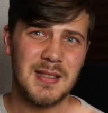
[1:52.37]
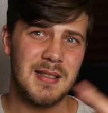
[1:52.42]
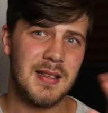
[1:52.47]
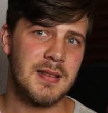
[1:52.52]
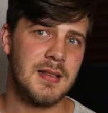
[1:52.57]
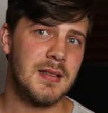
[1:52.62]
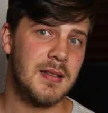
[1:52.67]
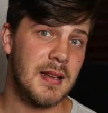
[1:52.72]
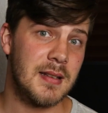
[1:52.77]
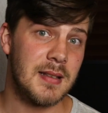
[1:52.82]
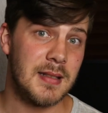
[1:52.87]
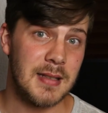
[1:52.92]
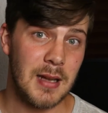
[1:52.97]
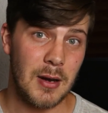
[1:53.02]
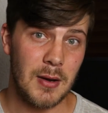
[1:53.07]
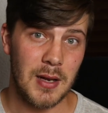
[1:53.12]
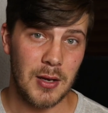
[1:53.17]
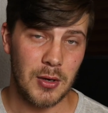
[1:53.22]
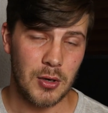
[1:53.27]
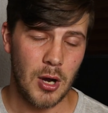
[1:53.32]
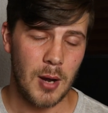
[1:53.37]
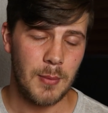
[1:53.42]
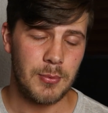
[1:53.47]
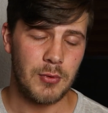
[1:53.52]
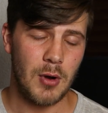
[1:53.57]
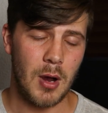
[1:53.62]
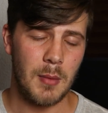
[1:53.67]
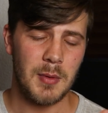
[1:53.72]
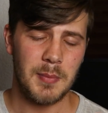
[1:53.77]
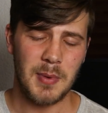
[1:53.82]
This isn't necessarily a cop
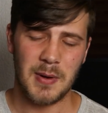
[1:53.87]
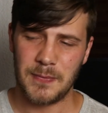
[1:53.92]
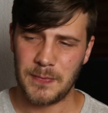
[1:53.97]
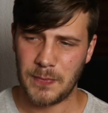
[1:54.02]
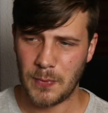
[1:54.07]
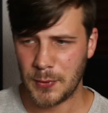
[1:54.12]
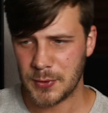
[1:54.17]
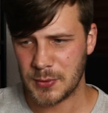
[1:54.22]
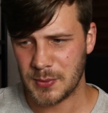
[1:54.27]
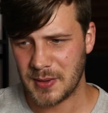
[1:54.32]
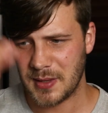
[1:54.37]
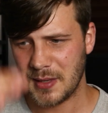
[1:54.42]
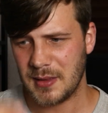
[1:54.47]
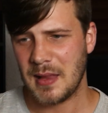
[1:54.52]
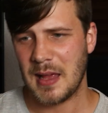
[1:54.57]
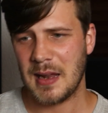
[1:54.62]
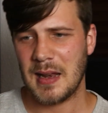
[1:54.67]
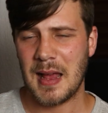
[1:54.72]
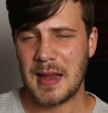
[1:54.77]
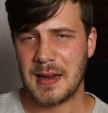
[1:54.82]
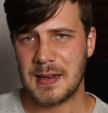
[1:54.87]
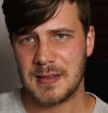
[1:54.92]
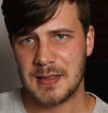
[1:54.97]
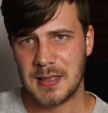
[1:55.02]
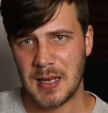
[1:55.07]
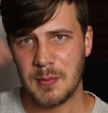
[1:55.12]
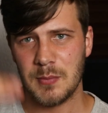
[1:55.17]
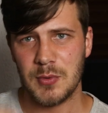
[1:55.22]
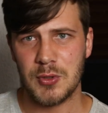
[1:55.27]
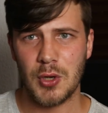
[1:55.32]
drama, but it falls within that like
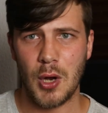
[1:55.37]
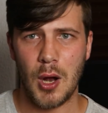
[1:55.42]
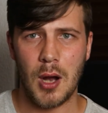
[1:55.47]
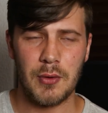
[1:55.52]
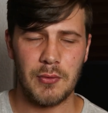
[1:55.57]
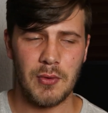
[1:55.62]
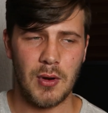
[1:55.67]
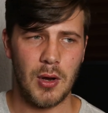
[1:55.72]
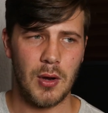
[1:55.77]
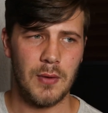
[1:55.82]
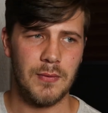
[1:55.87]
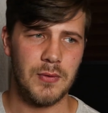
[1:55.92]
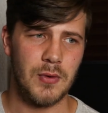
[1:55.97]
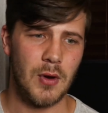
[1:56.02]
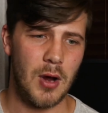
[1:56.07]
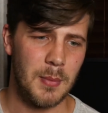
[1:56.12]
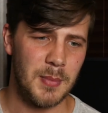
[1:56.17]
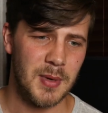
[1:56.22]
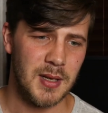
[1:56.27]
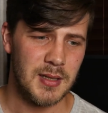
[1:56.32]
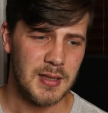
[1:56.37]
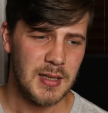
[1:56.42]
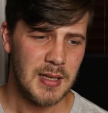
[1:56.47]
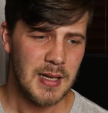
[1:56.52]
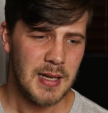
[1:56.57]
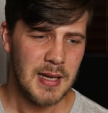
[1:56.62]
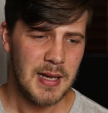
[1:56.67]
subgenre of drama.